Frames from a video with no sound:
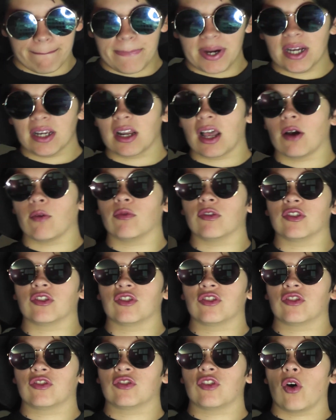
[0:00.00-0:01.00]
but I
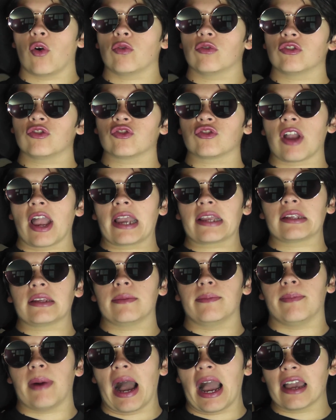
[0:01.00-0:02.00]
was so
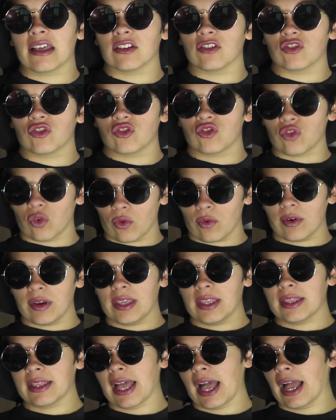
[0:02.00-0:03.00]
distracted by the
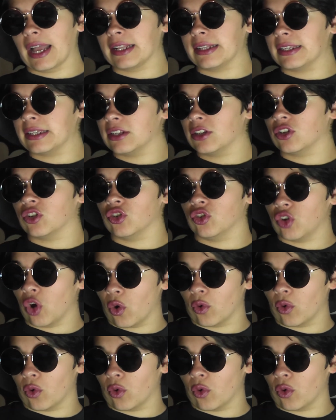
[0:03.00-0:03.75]
story that I didn't